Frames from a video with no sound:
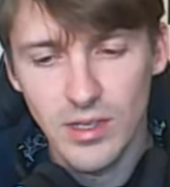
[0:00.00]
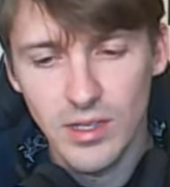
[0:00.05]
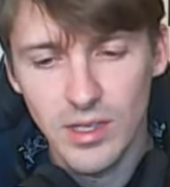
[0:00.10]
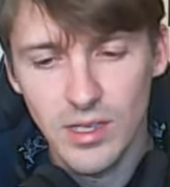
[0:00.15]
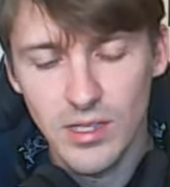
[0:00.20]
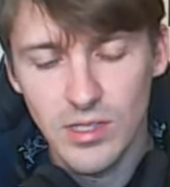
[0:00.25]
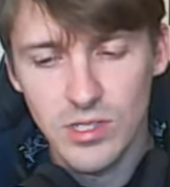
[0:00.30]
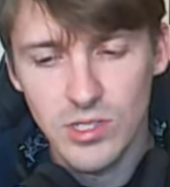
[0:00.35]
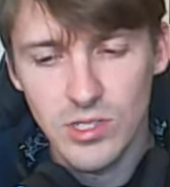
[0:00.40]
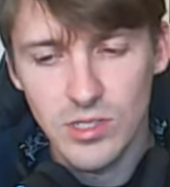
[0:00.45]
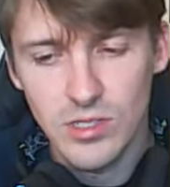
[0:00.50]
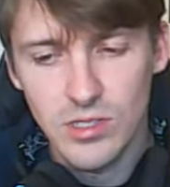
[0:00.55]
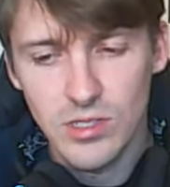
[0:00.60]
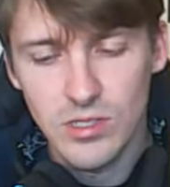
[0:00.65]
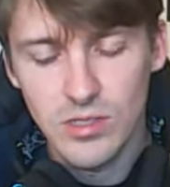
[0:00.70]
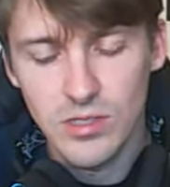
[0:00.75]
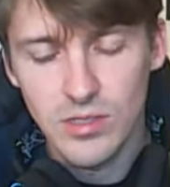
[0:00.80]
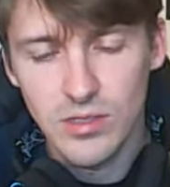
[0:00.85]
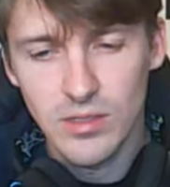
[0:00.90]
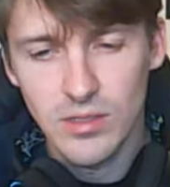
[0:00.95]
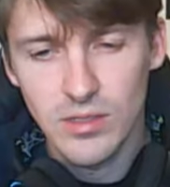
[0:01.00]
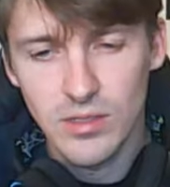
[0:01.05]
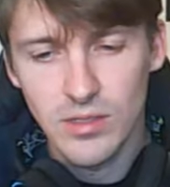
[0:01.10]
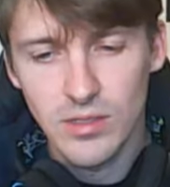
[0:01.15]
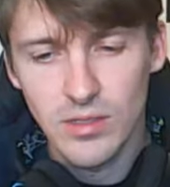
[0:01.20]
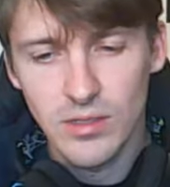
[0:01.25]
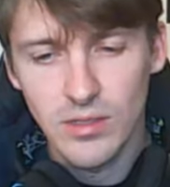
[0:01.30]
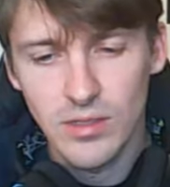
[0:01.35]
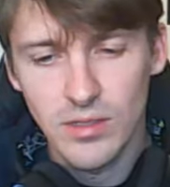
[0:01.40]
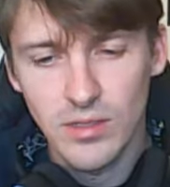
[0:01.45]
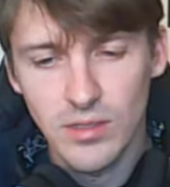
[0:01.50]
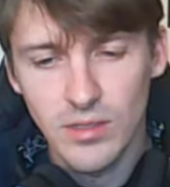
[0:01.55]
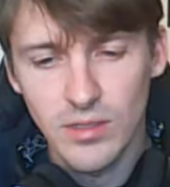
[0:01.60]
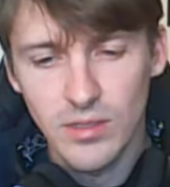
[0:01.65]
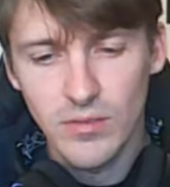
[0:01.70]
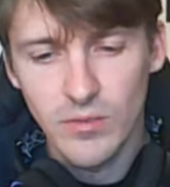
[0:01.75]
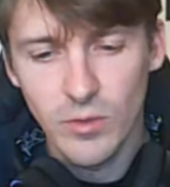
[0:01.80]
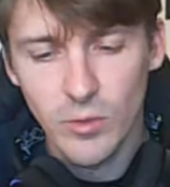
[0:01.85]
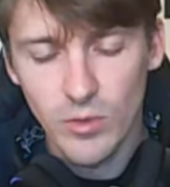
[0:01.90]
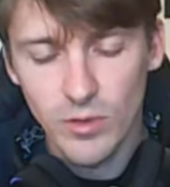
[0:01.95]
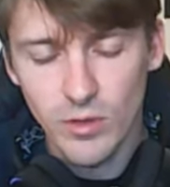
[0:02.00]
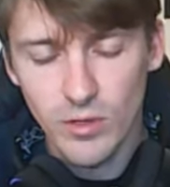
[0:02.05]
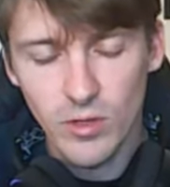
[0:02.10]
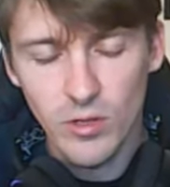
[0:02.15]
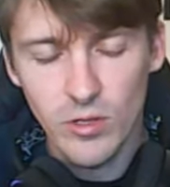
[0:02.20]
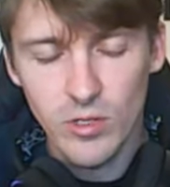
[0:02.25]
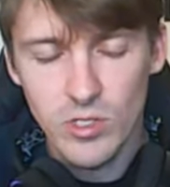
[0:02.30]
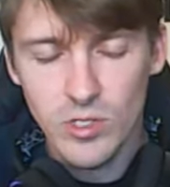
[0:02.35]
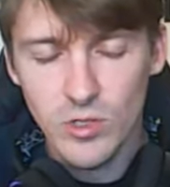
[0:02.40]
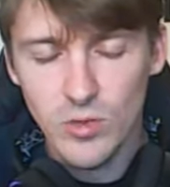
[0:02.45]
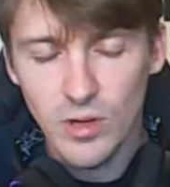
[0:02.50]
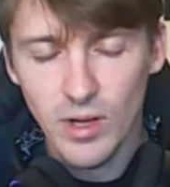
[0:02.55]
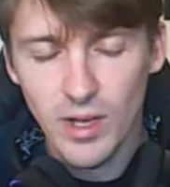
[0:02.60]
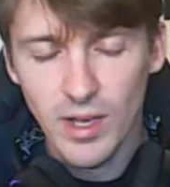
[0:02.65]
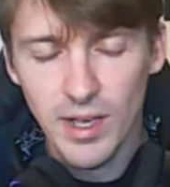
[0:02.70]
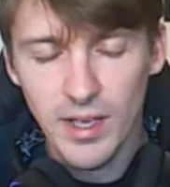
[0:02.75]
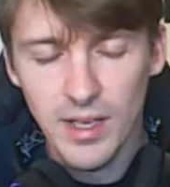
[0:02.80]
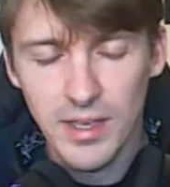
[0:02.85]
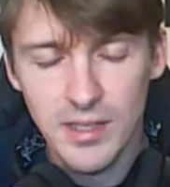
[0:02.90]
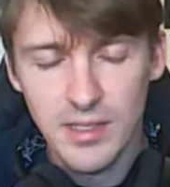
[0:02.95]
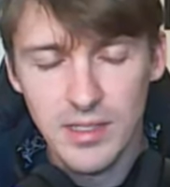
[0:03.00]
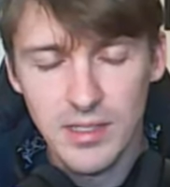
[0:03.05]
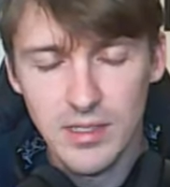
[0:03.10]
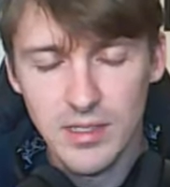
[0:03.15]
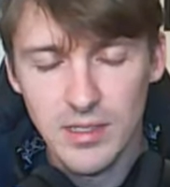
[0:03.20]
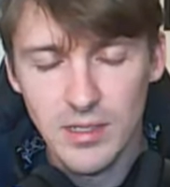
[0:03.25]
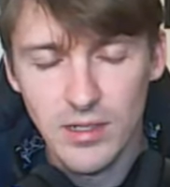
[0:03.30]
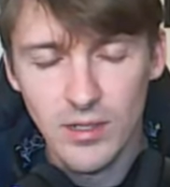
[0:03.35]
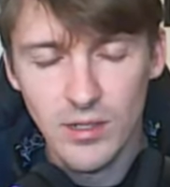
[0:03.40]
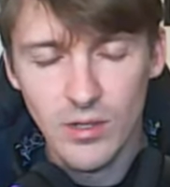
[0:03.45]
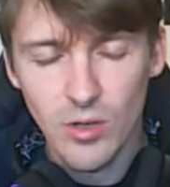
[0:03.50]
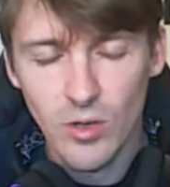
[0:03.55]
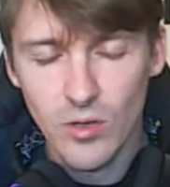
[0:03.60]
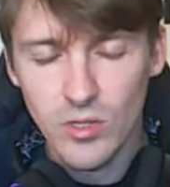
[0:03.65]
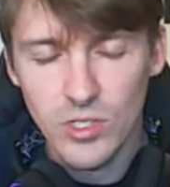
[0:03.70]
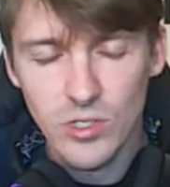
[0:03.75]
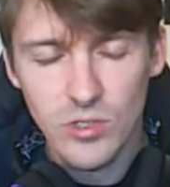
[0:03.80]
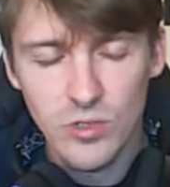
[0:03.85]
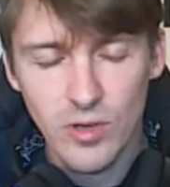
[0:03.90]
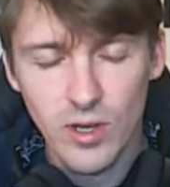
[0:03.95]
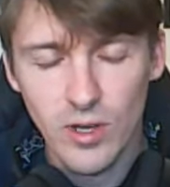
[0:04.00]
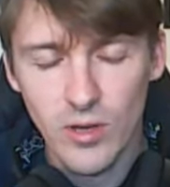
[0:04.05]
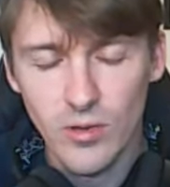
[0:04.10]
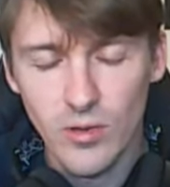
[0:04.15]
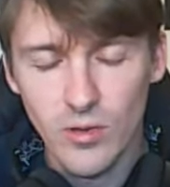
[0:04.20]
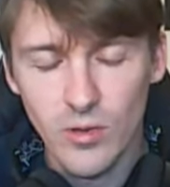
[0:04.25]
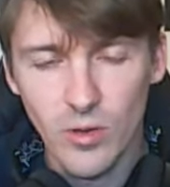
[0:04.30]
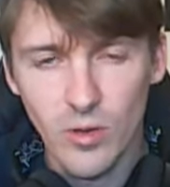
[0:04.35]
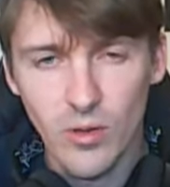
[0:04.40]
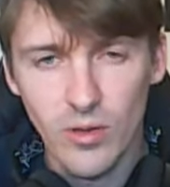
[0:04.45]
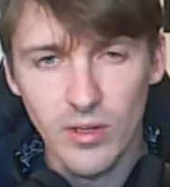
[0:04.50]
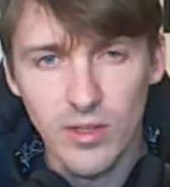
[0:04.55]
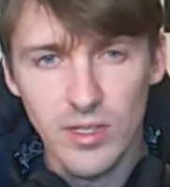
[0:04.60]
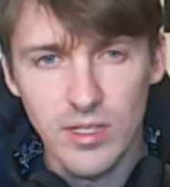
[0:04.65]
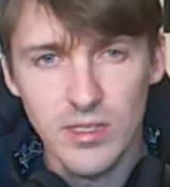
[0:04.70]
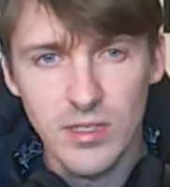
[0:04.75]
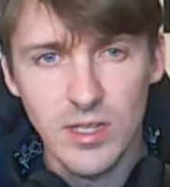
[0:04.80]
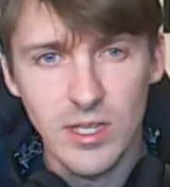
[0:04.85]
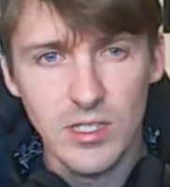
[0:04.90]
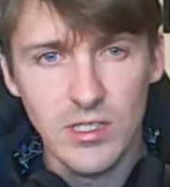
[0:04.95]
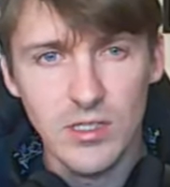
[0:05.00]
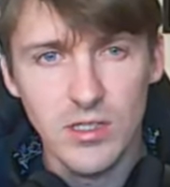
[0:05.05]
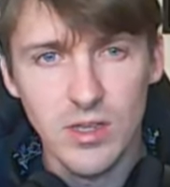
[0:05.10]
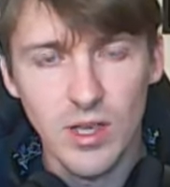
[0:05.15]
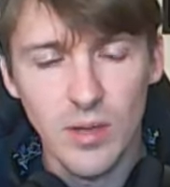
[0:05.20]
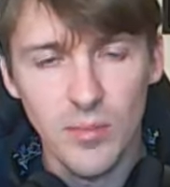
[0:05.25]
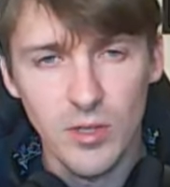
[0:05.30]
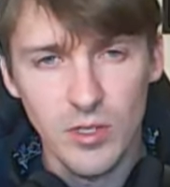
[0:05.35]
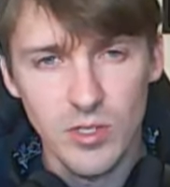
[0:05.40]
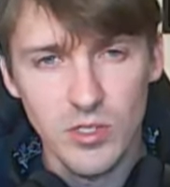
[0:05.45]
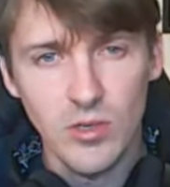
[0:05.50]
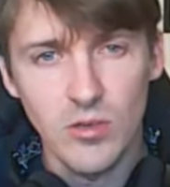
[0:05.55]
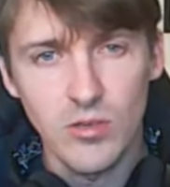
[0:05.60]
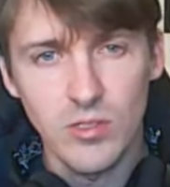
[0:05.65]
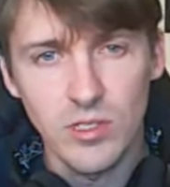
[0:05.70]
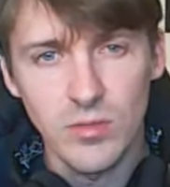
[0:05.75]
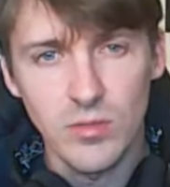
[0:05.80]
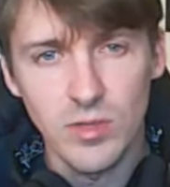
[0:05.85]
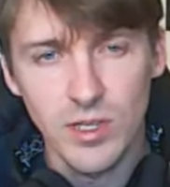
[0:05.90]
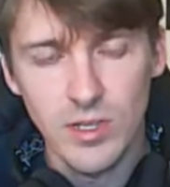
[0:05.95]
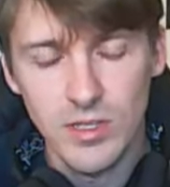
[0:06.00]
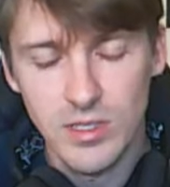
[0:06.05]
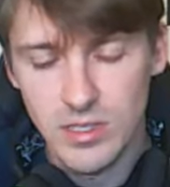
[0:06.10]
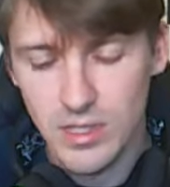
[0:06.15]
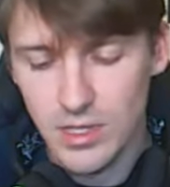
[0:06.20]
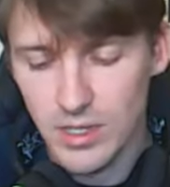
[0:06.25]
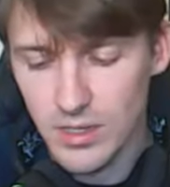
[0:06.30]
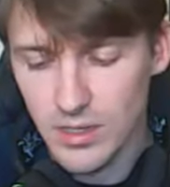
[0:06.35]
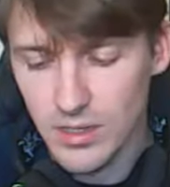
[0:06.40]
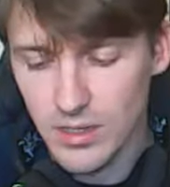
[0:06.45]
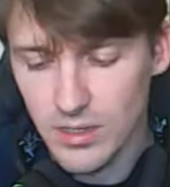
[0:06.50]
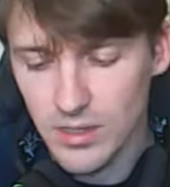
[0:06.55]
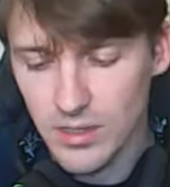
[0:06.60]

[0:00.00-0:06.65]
and just if you want to close your eyes and concentrate on God in these next couple of songs that we're going to sing,